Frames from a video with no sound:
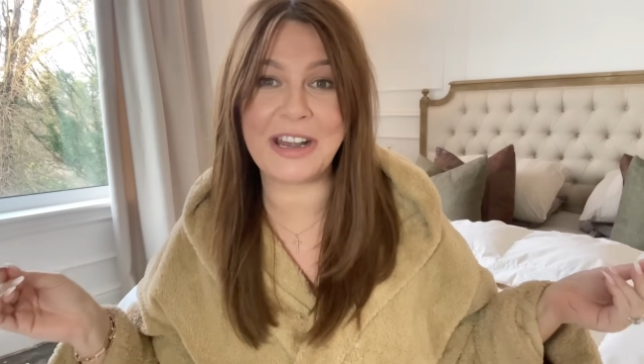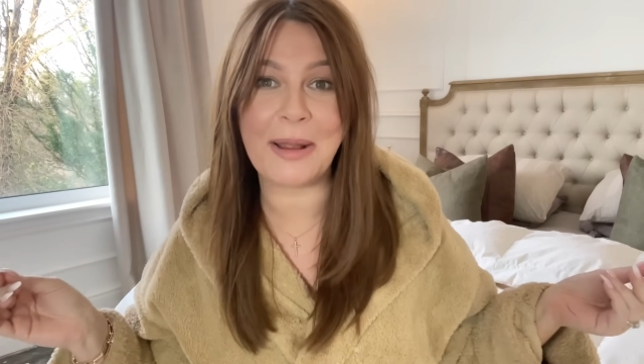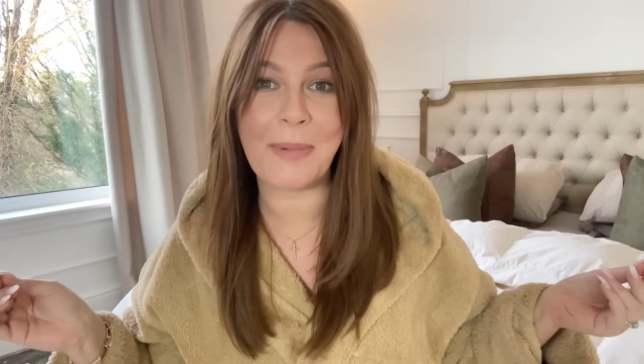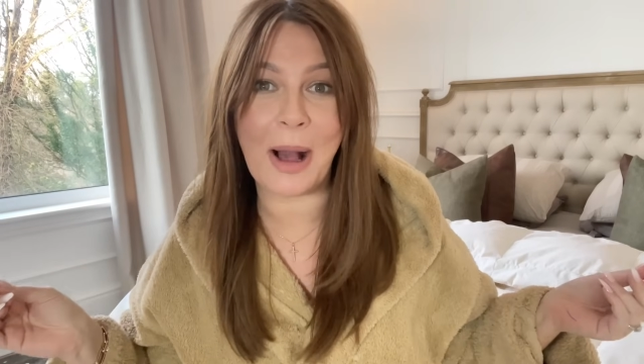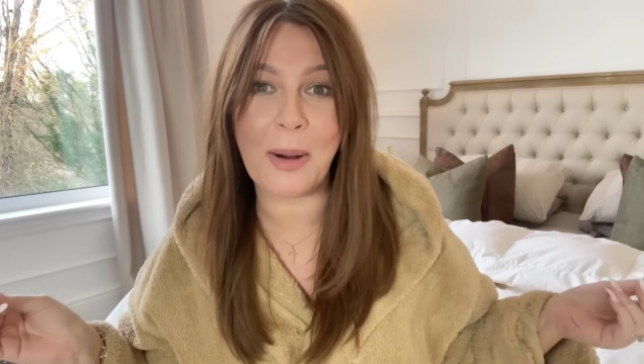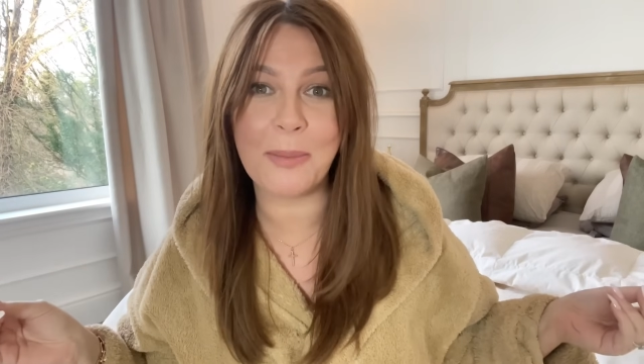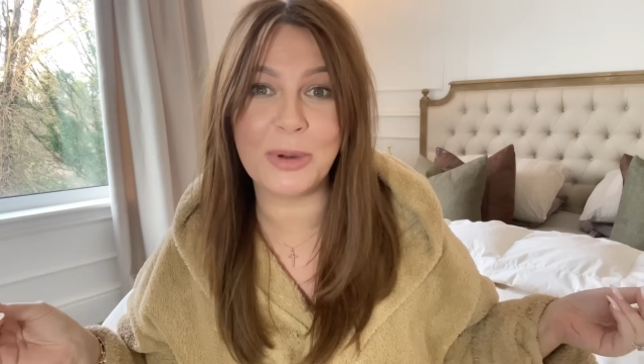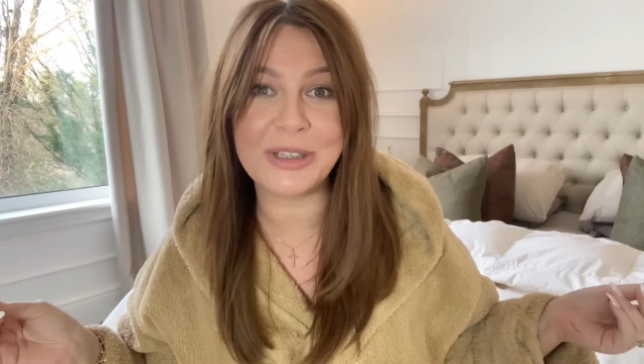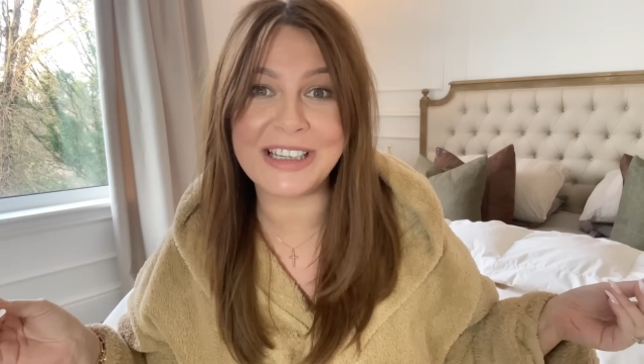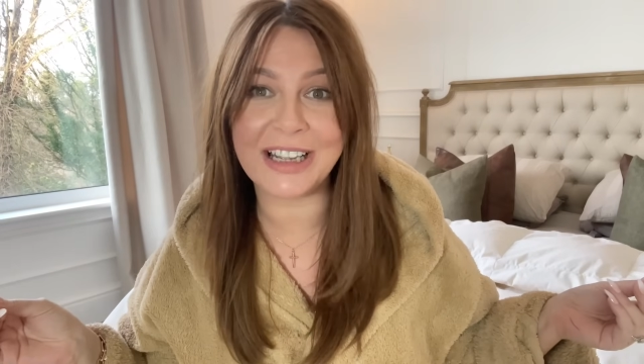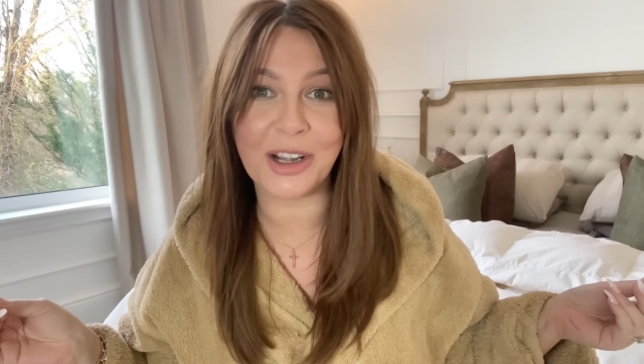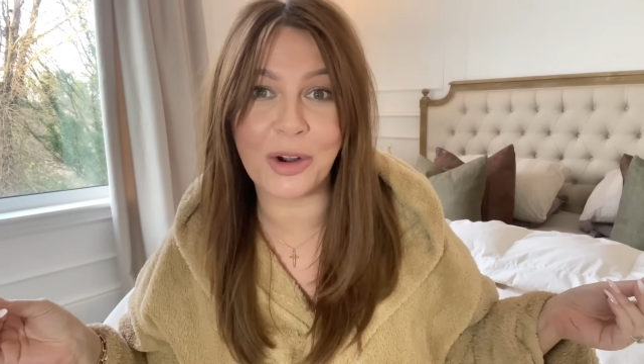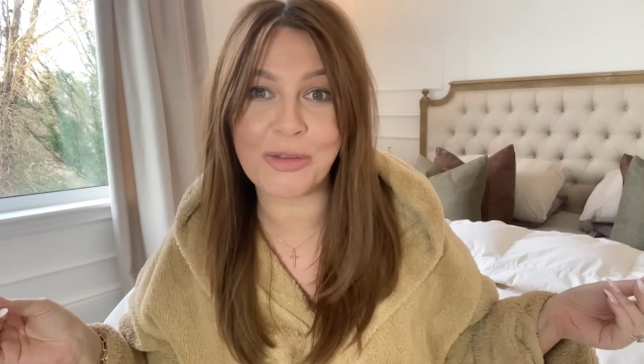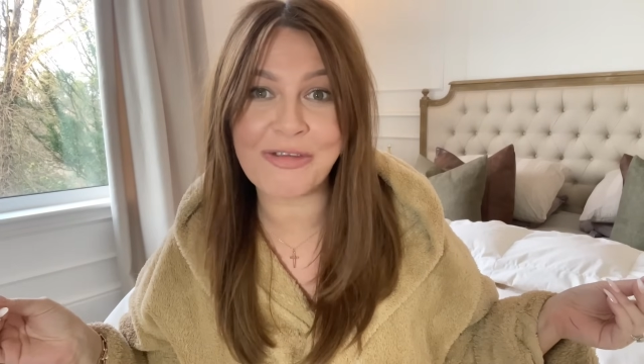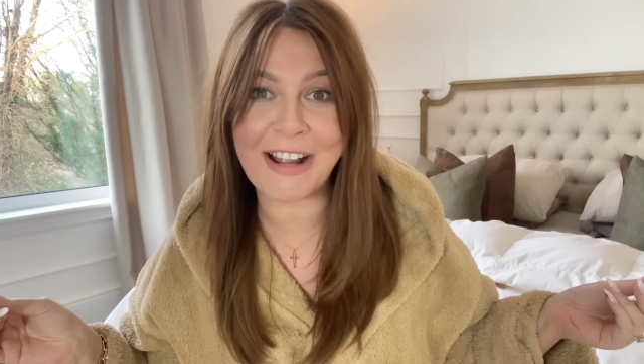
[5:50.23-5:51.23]
about money
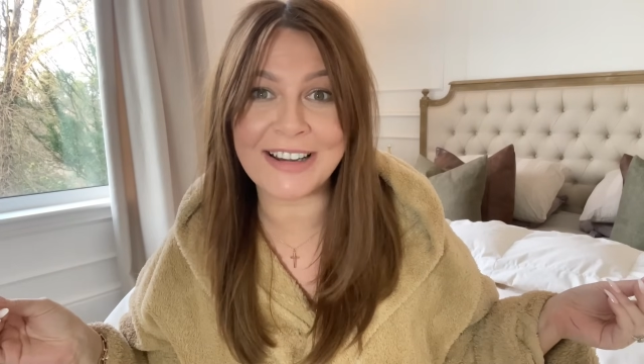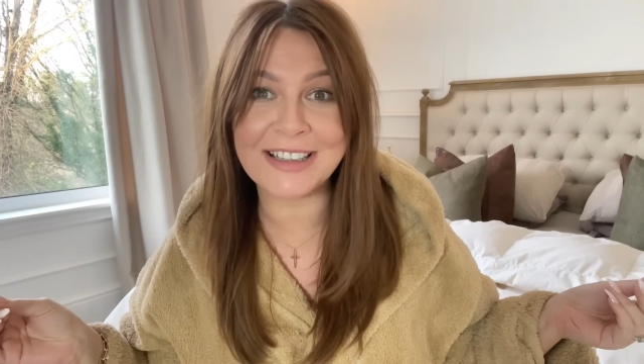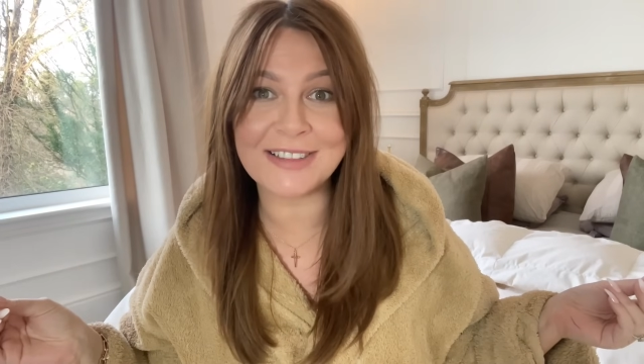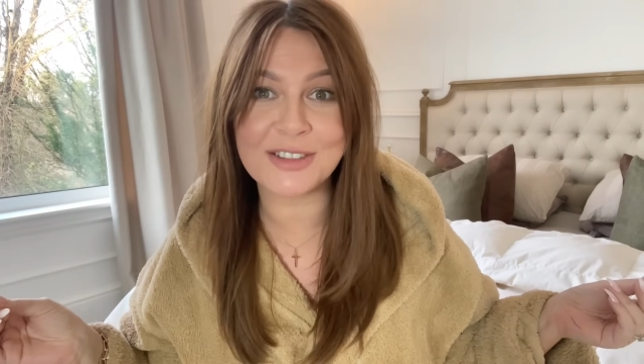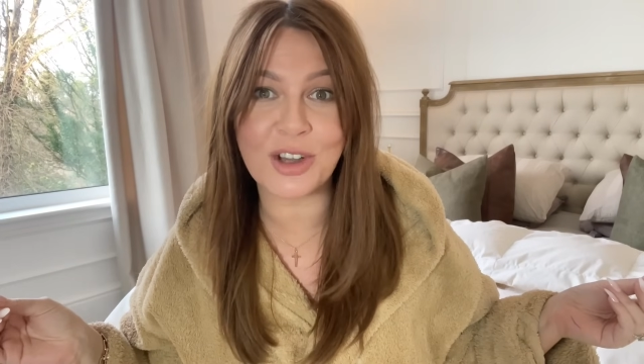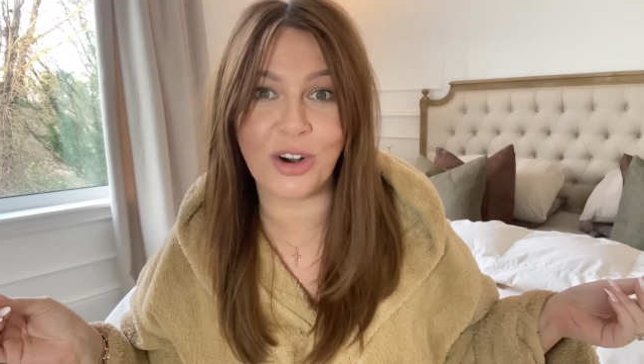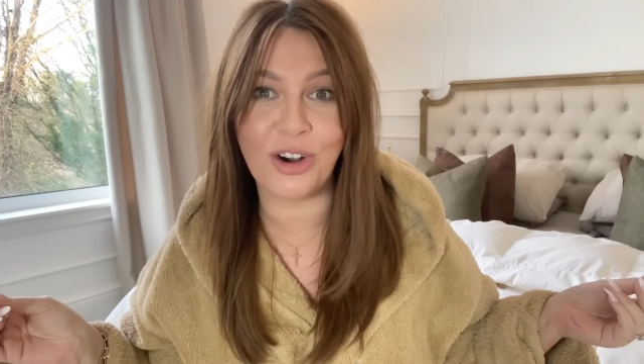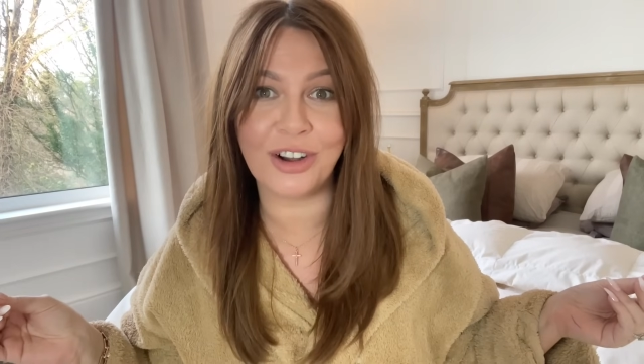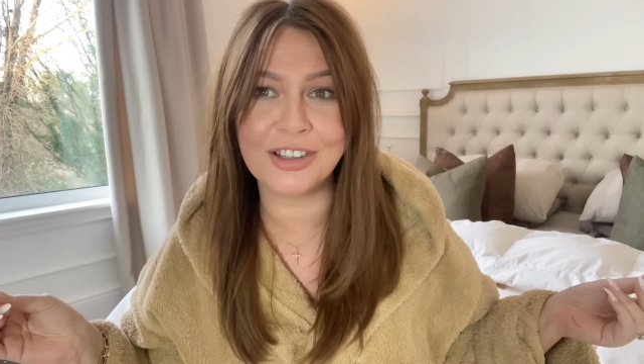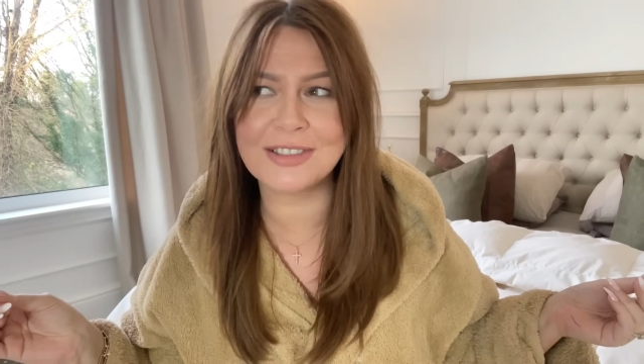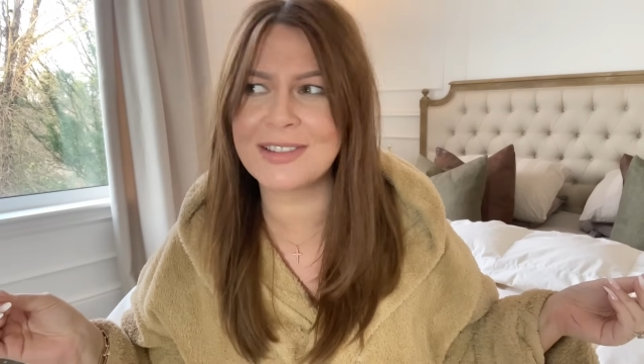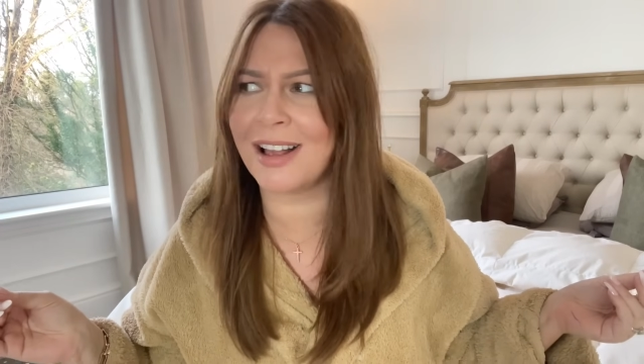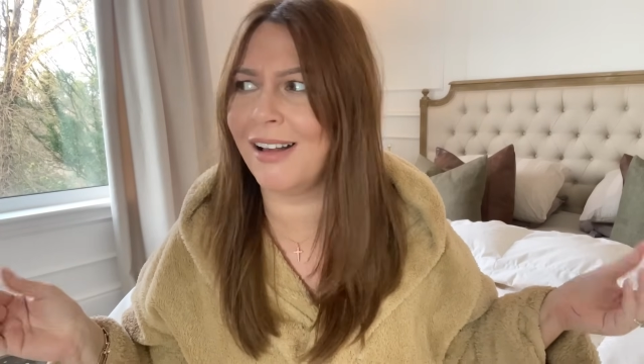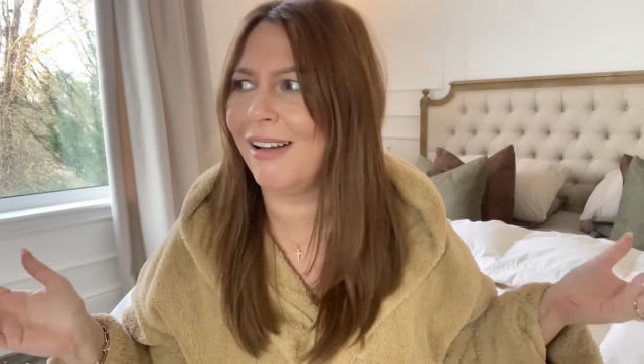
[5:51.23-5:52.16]
and credit scores.